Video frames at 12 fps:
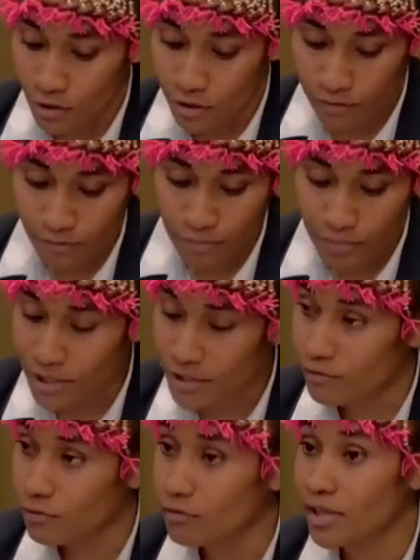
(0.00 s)
of a
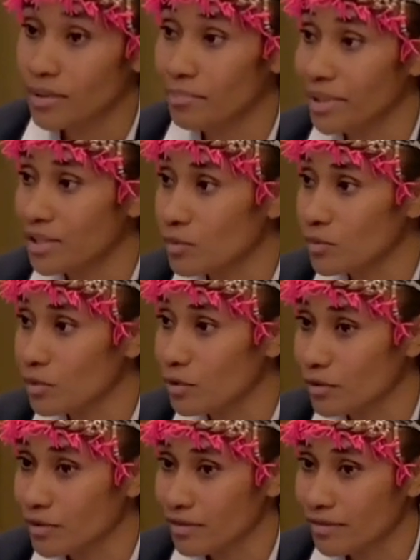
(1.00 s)
peaceful and better
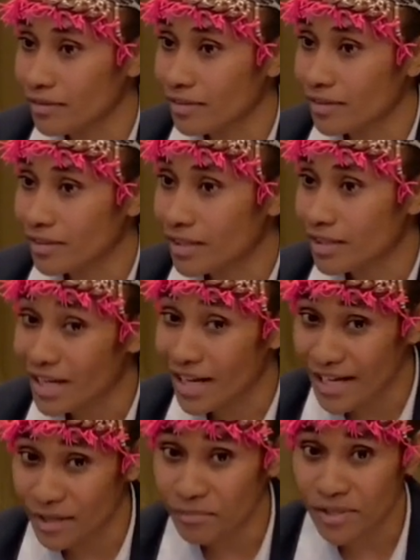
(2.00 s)
world.
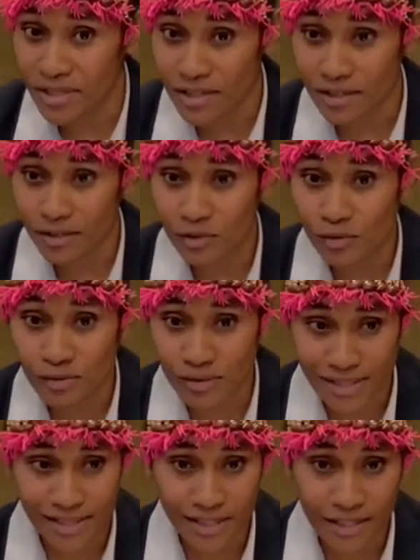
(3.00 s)
I am here to do the
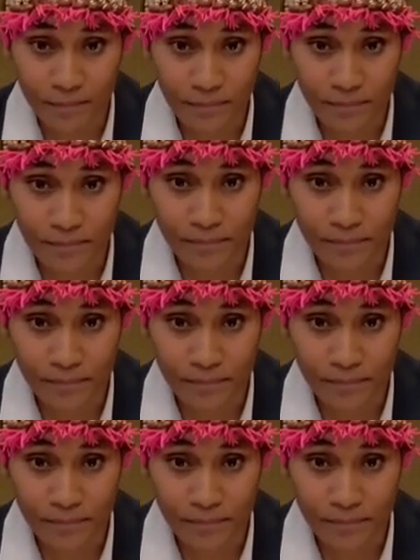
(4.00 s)
same.